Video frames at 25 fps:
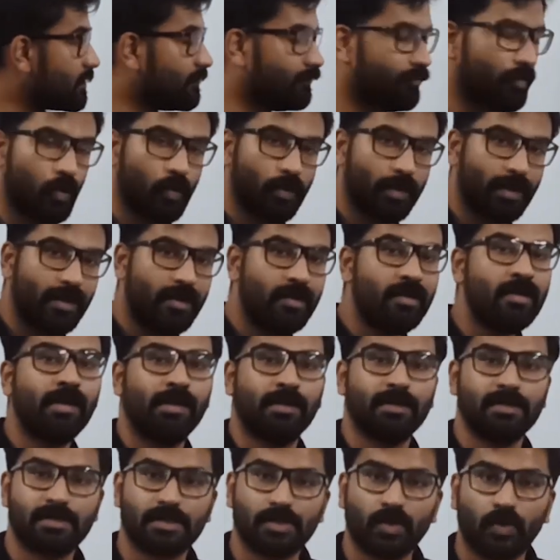a model
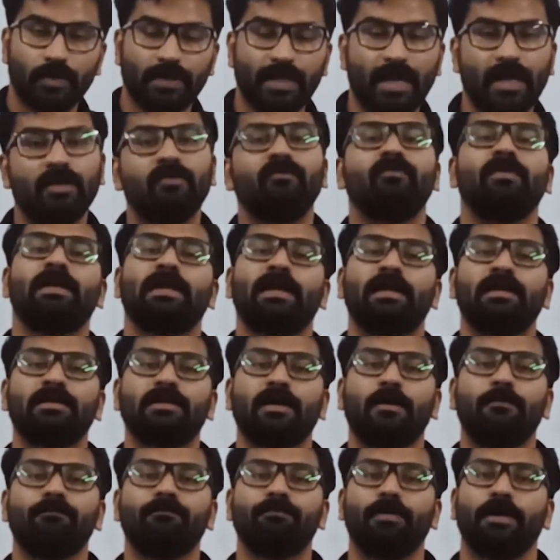so that we can
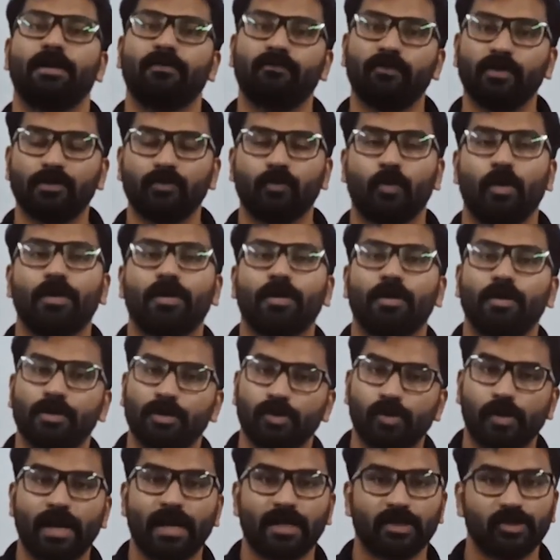compare with what?
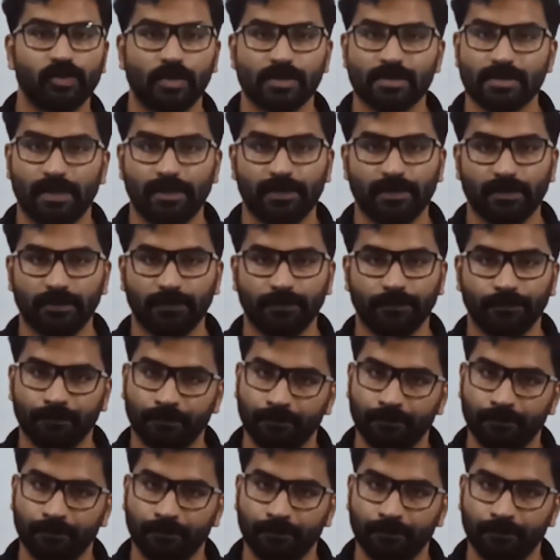Your actual cycle.